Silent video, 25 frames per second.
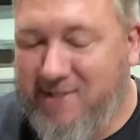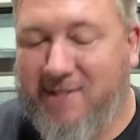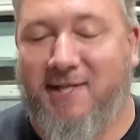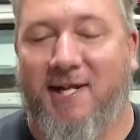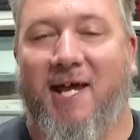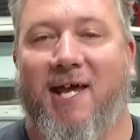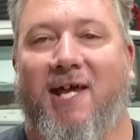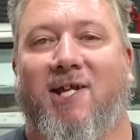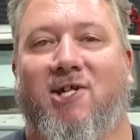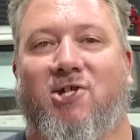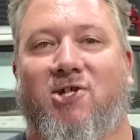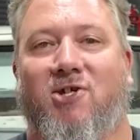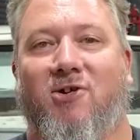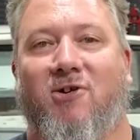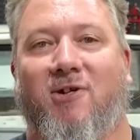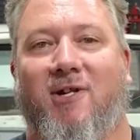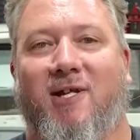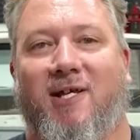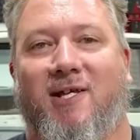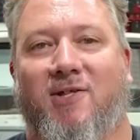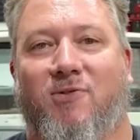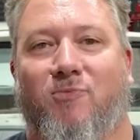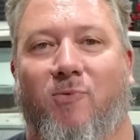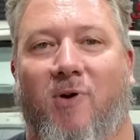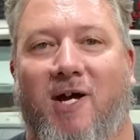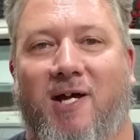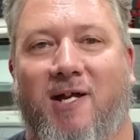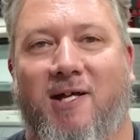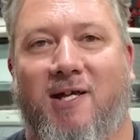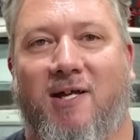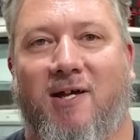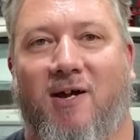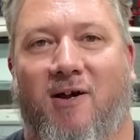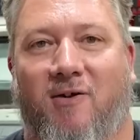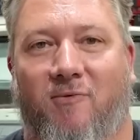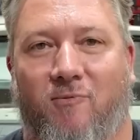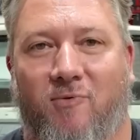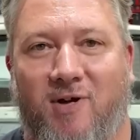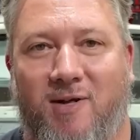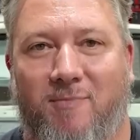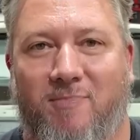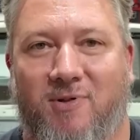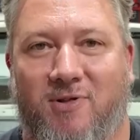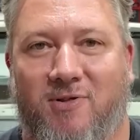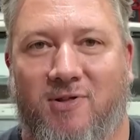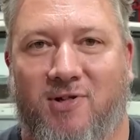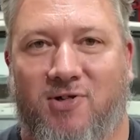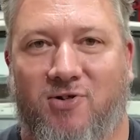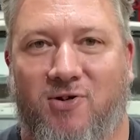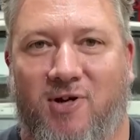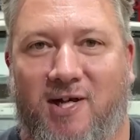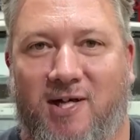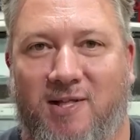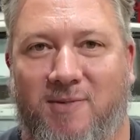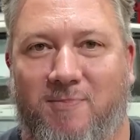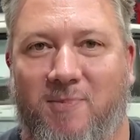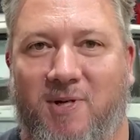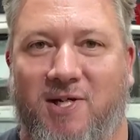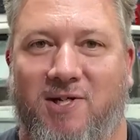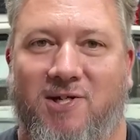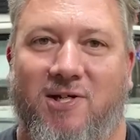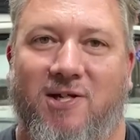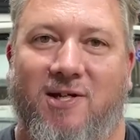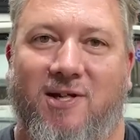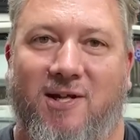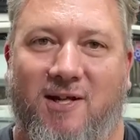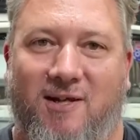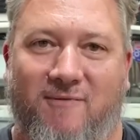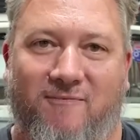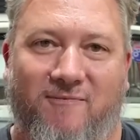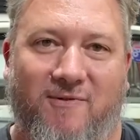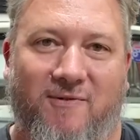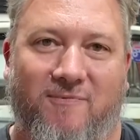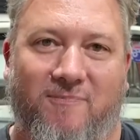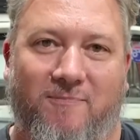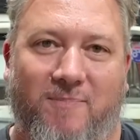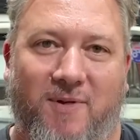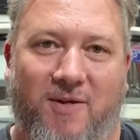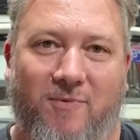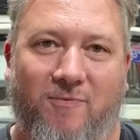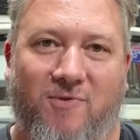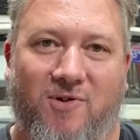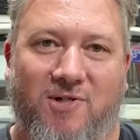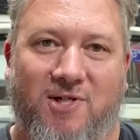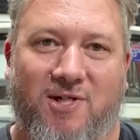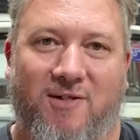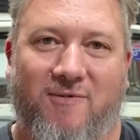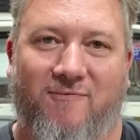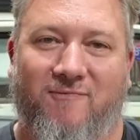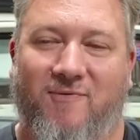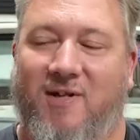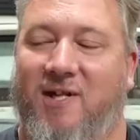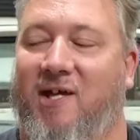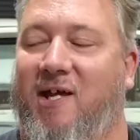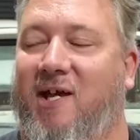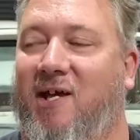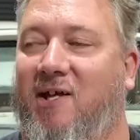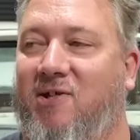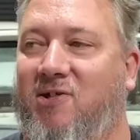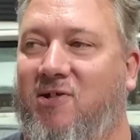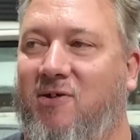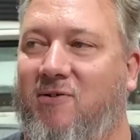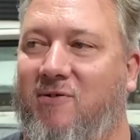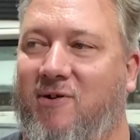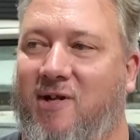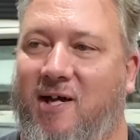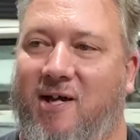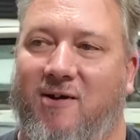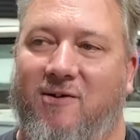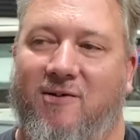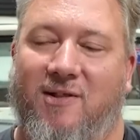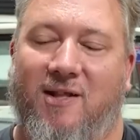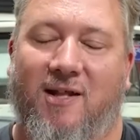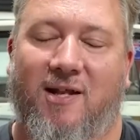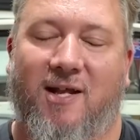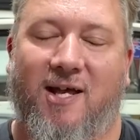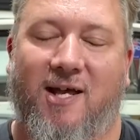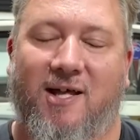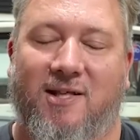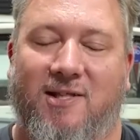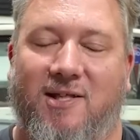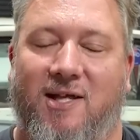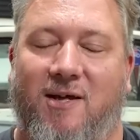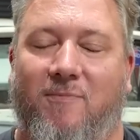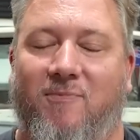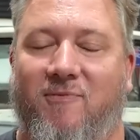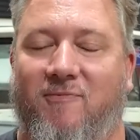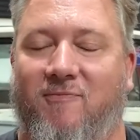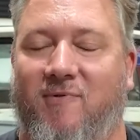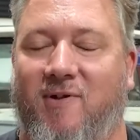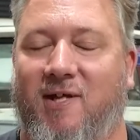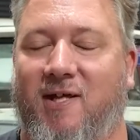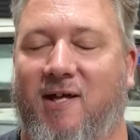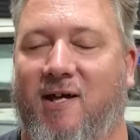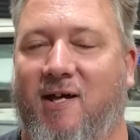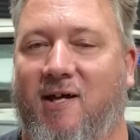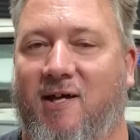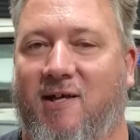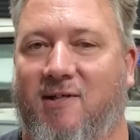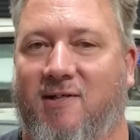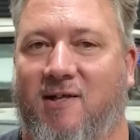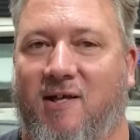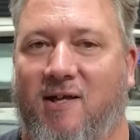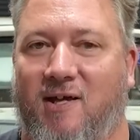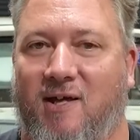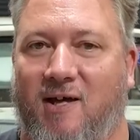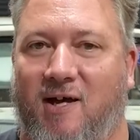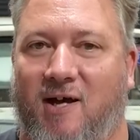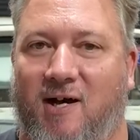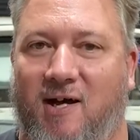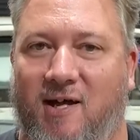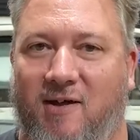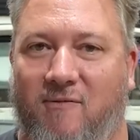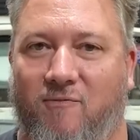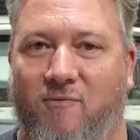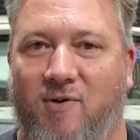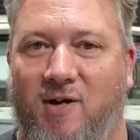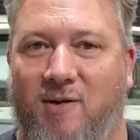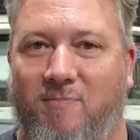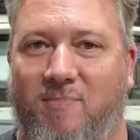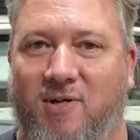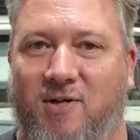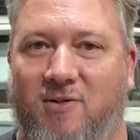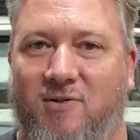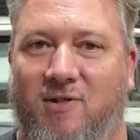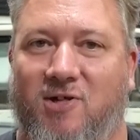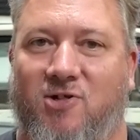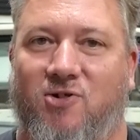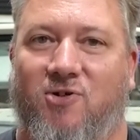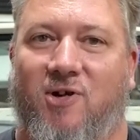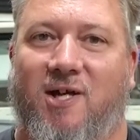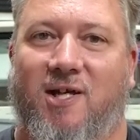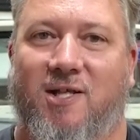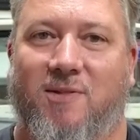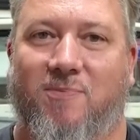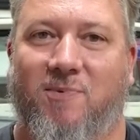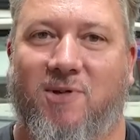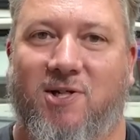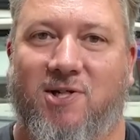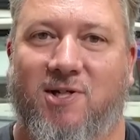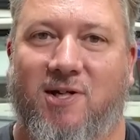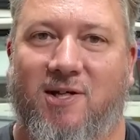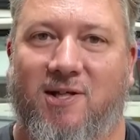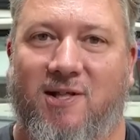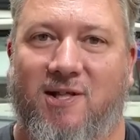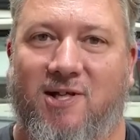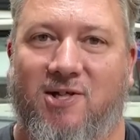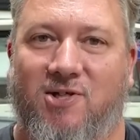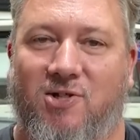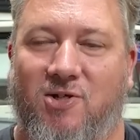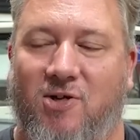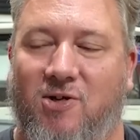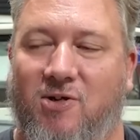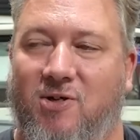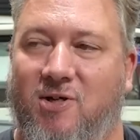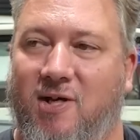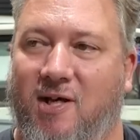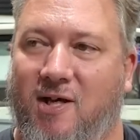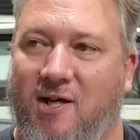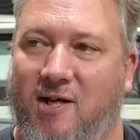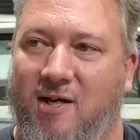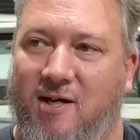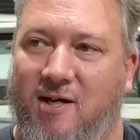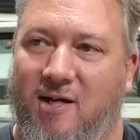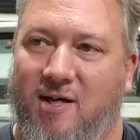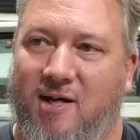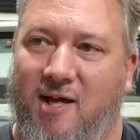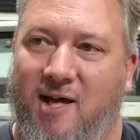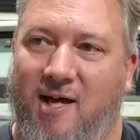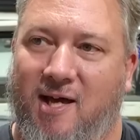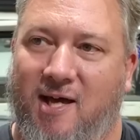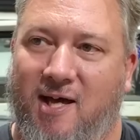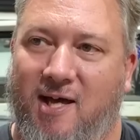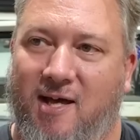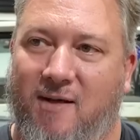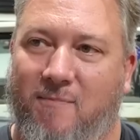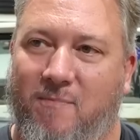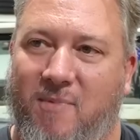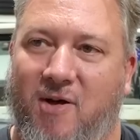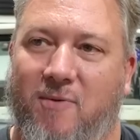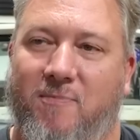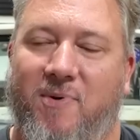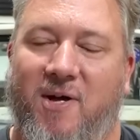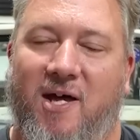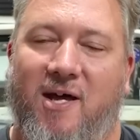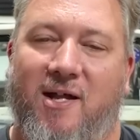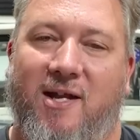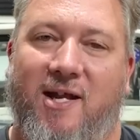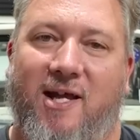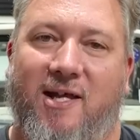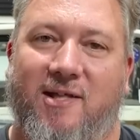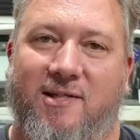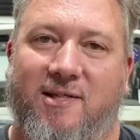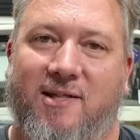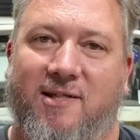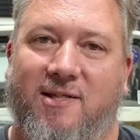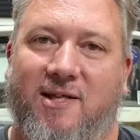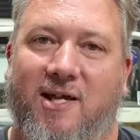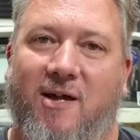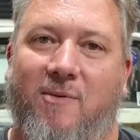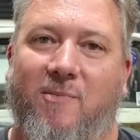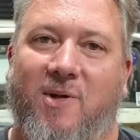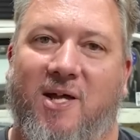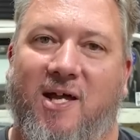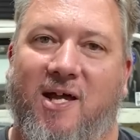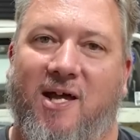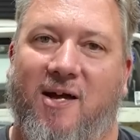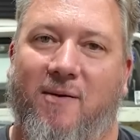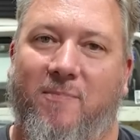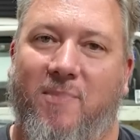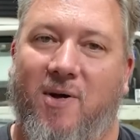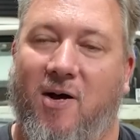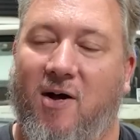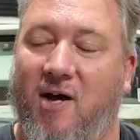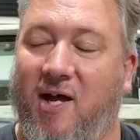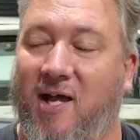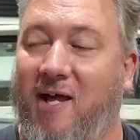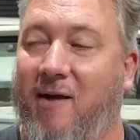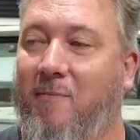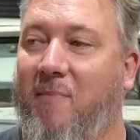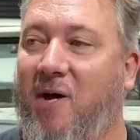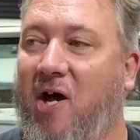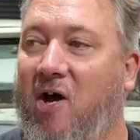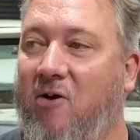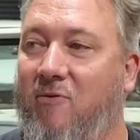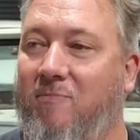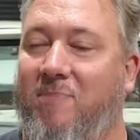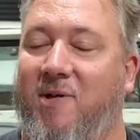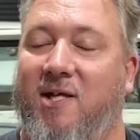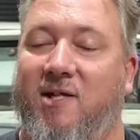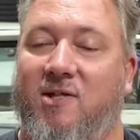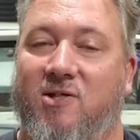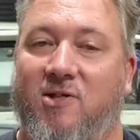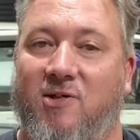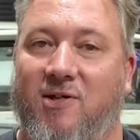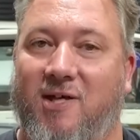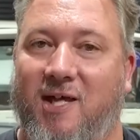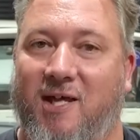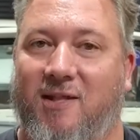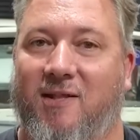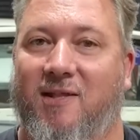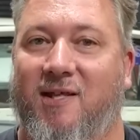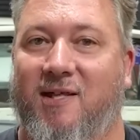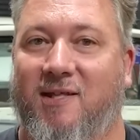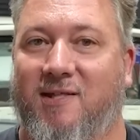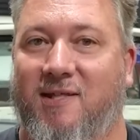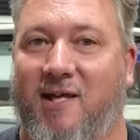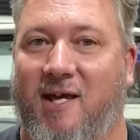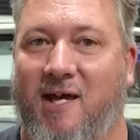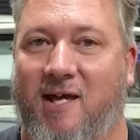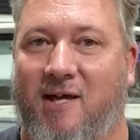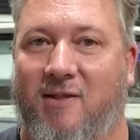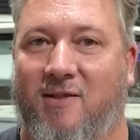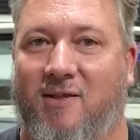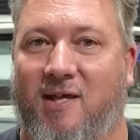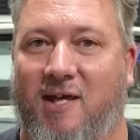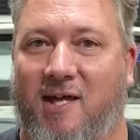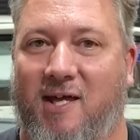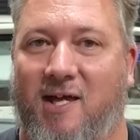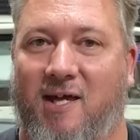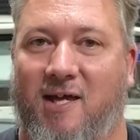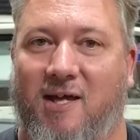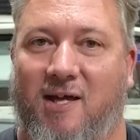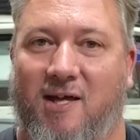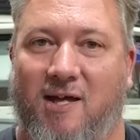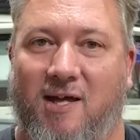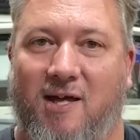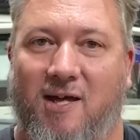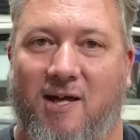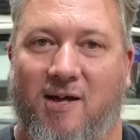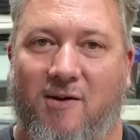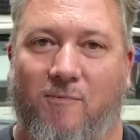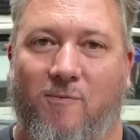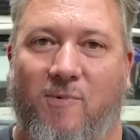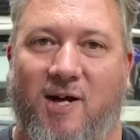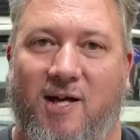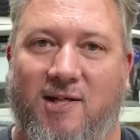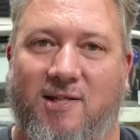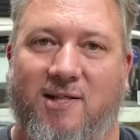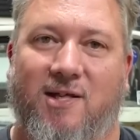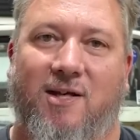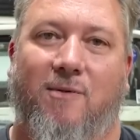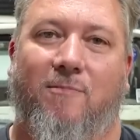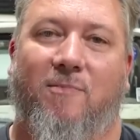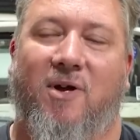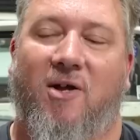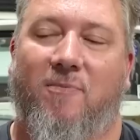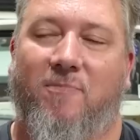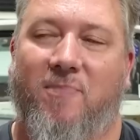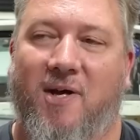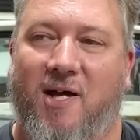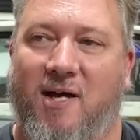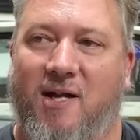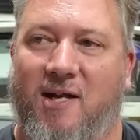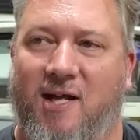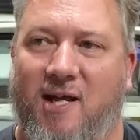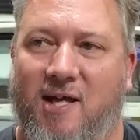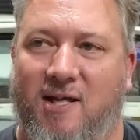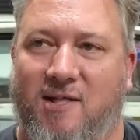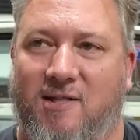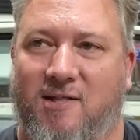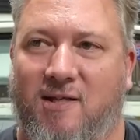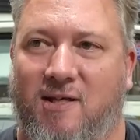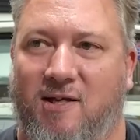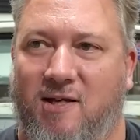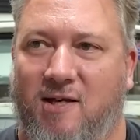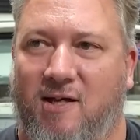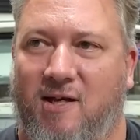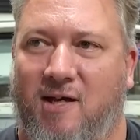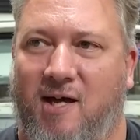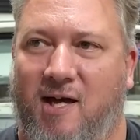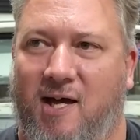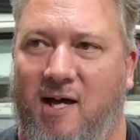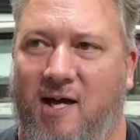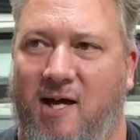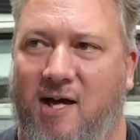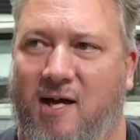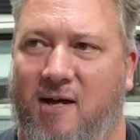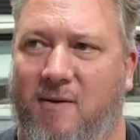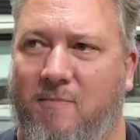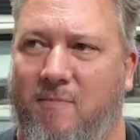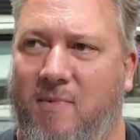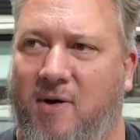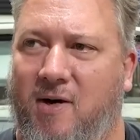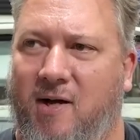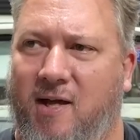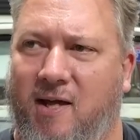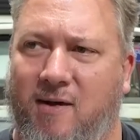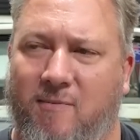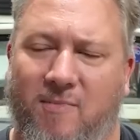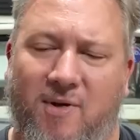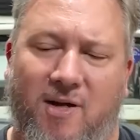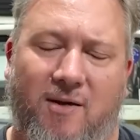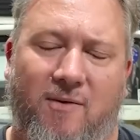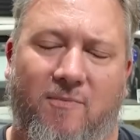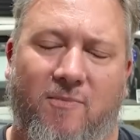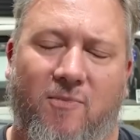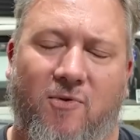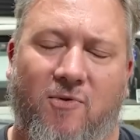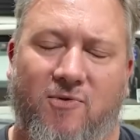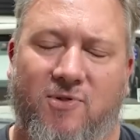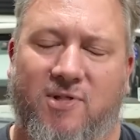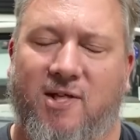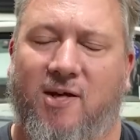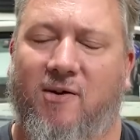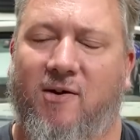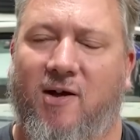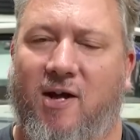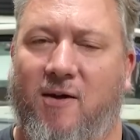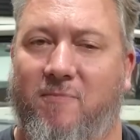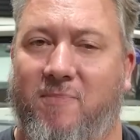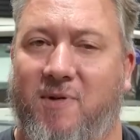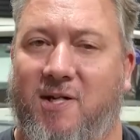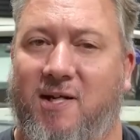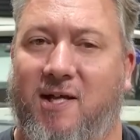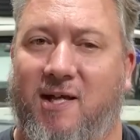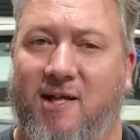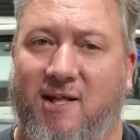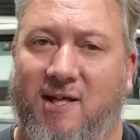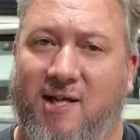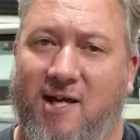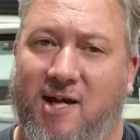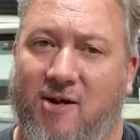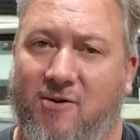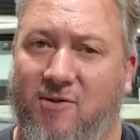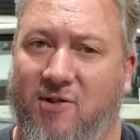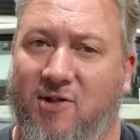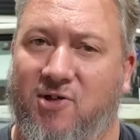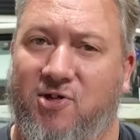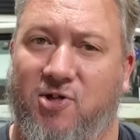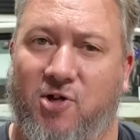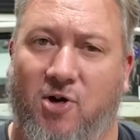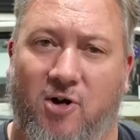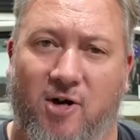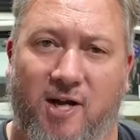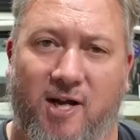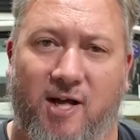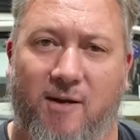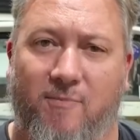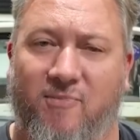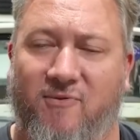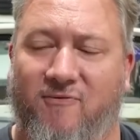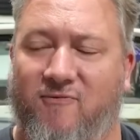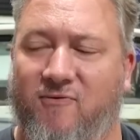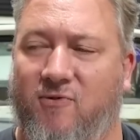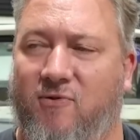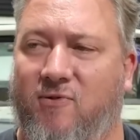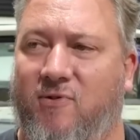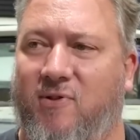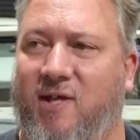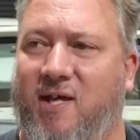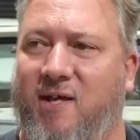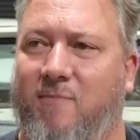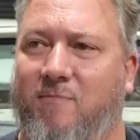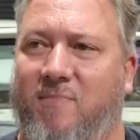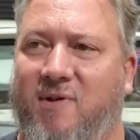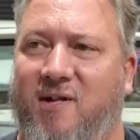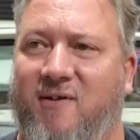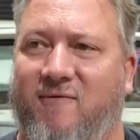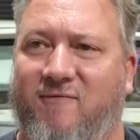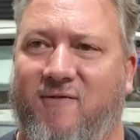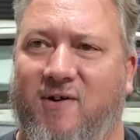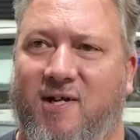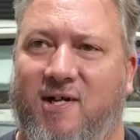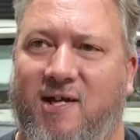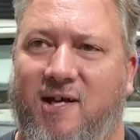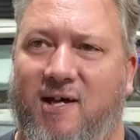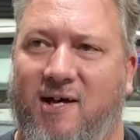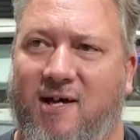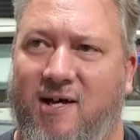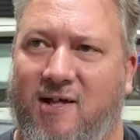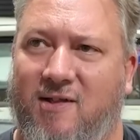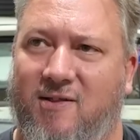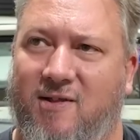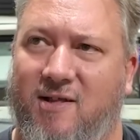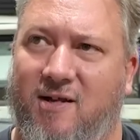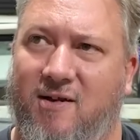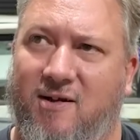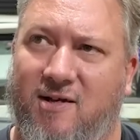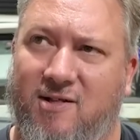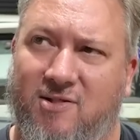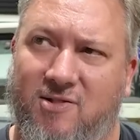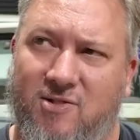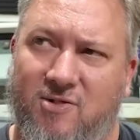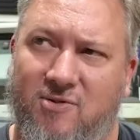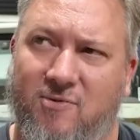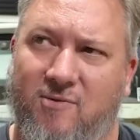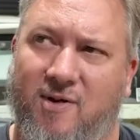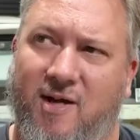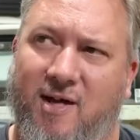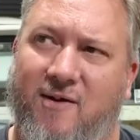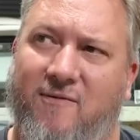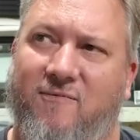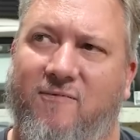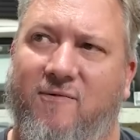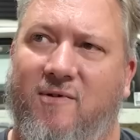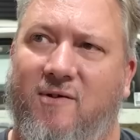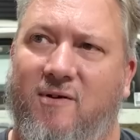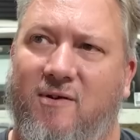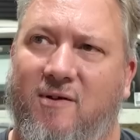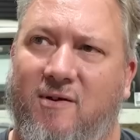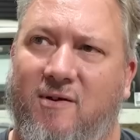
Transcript: Dad's Ute is running. I've rebuilt the transmission. If you've been watching the videos, you've known in the last couple of videos, I have rebuilt the transmission in this Ute. Mopar Nats is coming up. I am hoping to get this out there and racing at Mopar Nats. I am also hoping to get the car on the dyno before then, but if I can't, then I do have,